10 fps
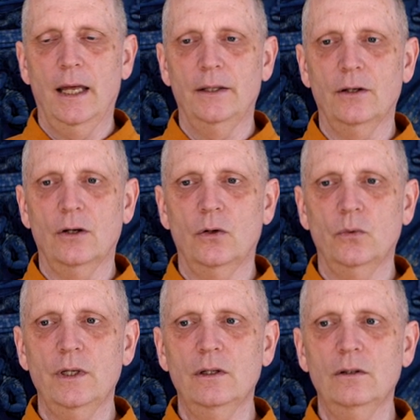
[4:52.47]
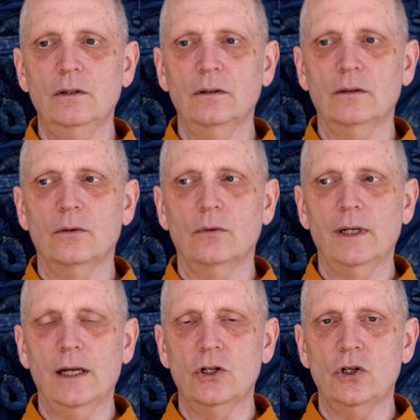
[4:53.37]
And there are real
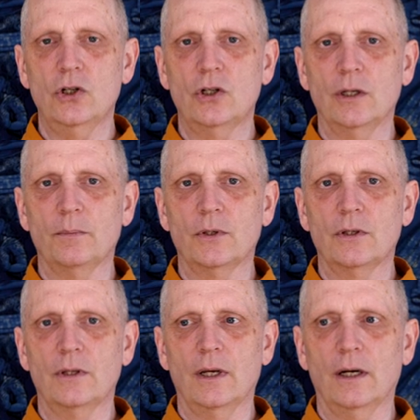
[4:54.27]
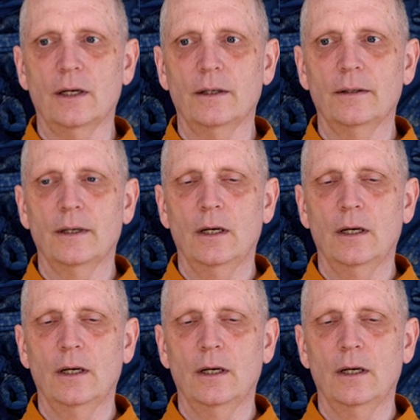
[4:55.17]
relationships there,